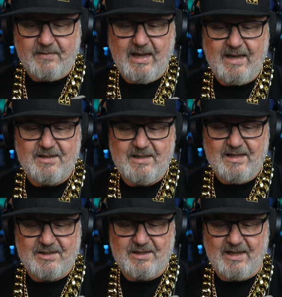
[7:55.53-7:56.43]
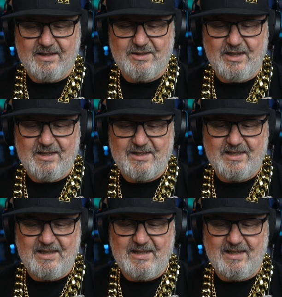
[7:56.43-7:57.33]
And yes,
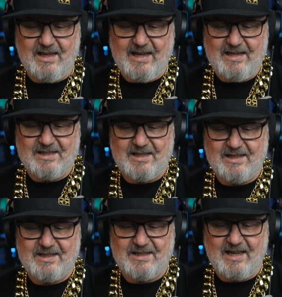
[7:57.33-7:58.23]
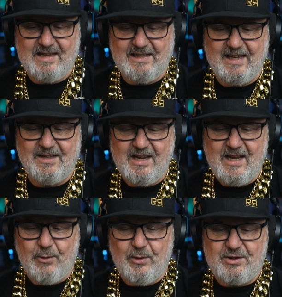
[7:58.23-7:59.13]
JC86 says, hey Glenn,
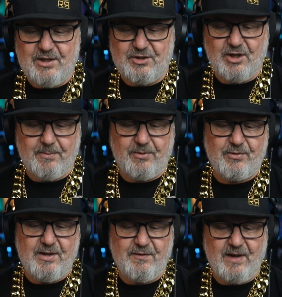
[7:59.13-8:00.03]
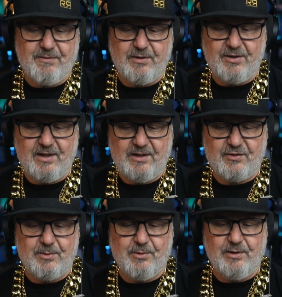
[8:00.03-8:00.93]
what's your top 3 favourite things
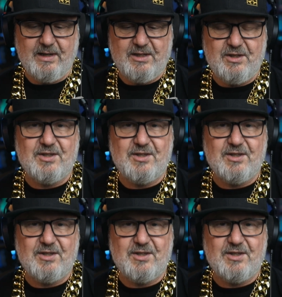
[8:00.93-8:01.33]
from All Energy?